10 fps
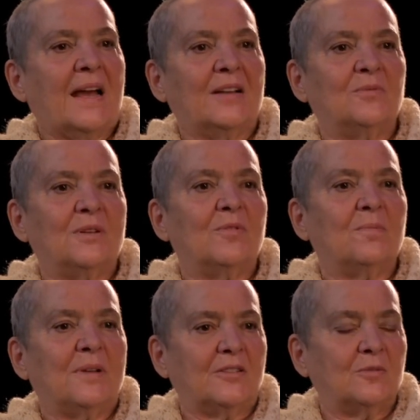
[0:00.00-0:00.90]
And we were
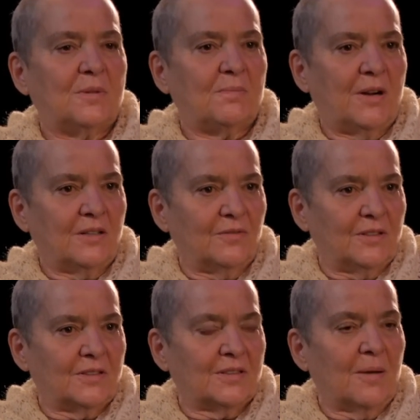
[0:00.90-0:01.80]
picked to be part of
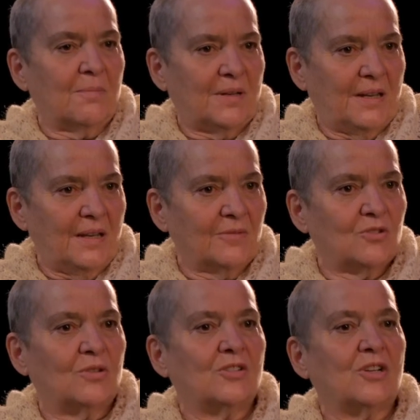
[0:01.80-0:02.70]
this company,
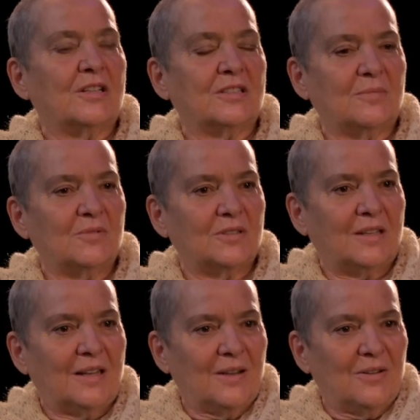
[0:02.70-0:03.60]
George Luscombe's
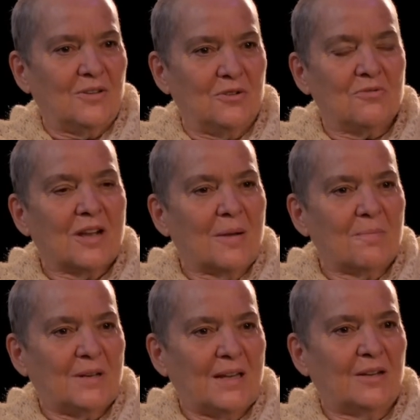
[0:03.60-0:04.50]
new
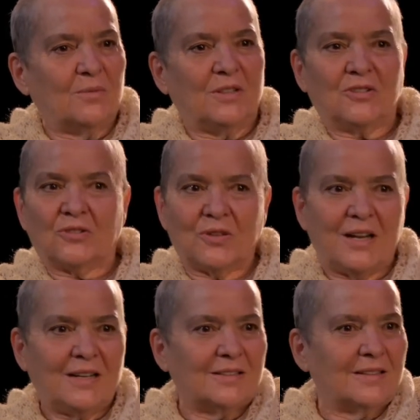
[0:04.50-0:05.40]
company, and we
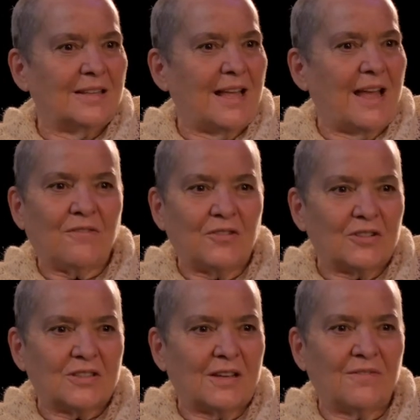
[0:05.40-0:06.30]
trained in the
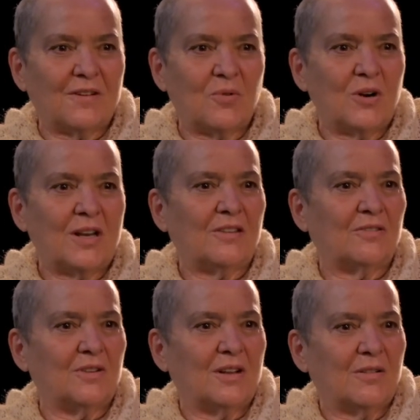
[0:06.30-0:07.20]
efforts every morning,
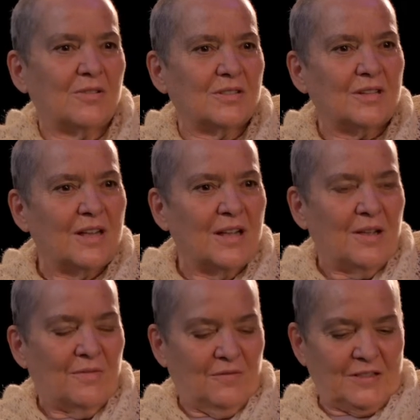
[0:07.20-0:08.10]
3 hours,
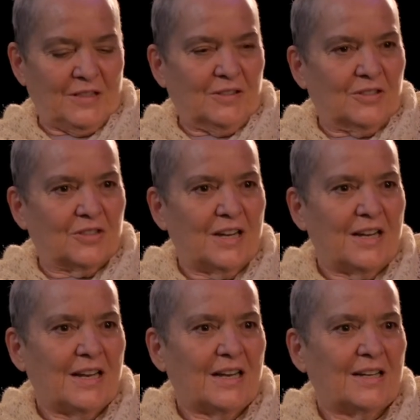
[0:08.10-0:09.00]
physical
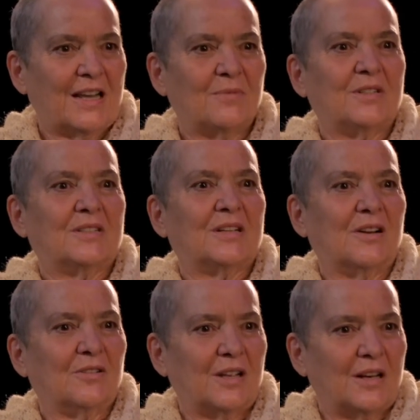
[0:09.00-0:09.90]
training, and then we'd
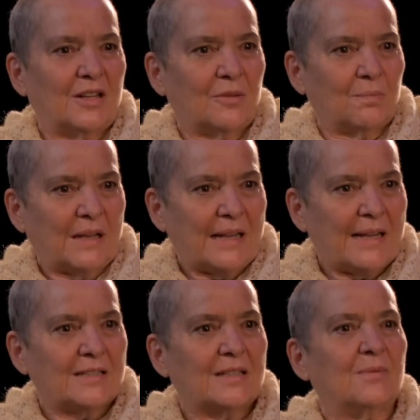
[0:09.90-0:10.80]
start looking at the
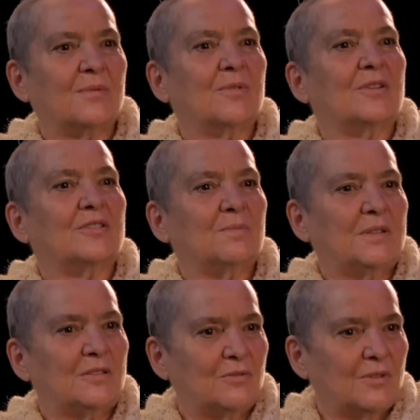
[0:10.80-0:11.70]
plays that we were going to
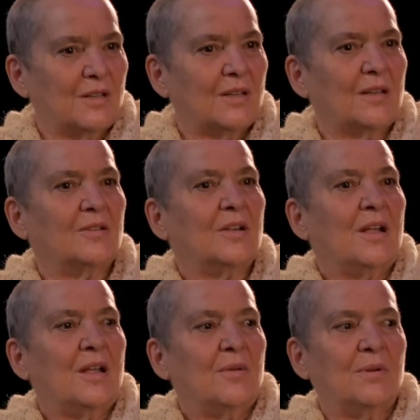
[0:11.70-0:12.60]
be doing, and
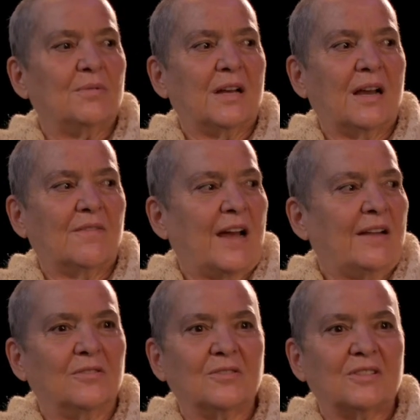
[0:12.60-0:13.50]
we would have,
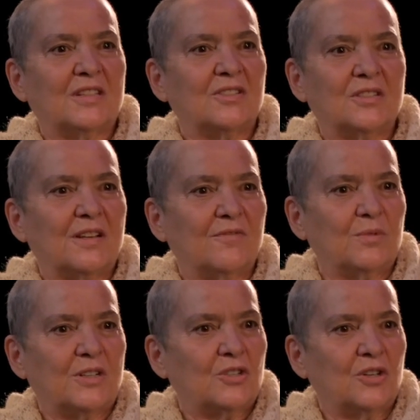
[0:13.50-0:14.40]
I don't know, 6 or 7
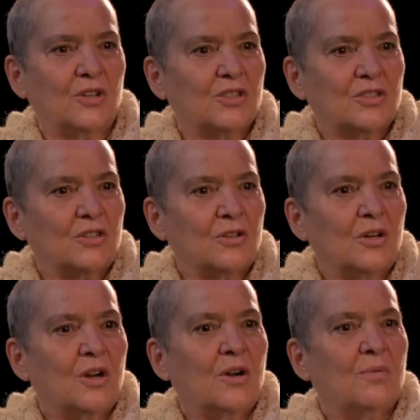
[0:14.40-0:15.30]
weeks rehearsal.
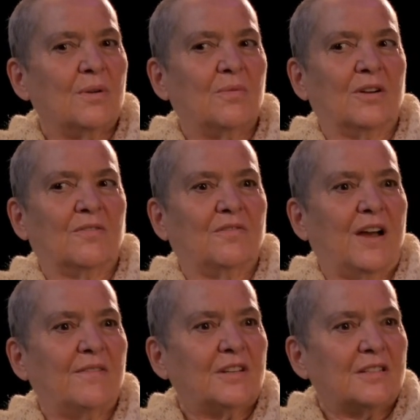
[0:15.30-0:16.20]
Right. We worked
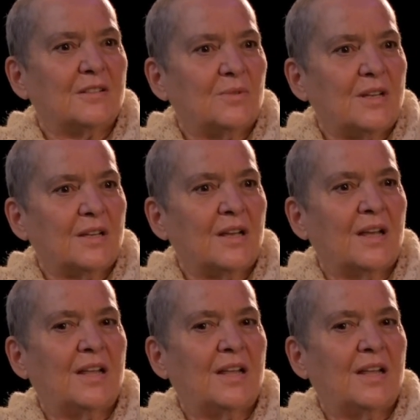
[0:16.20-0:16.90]
5 days a week.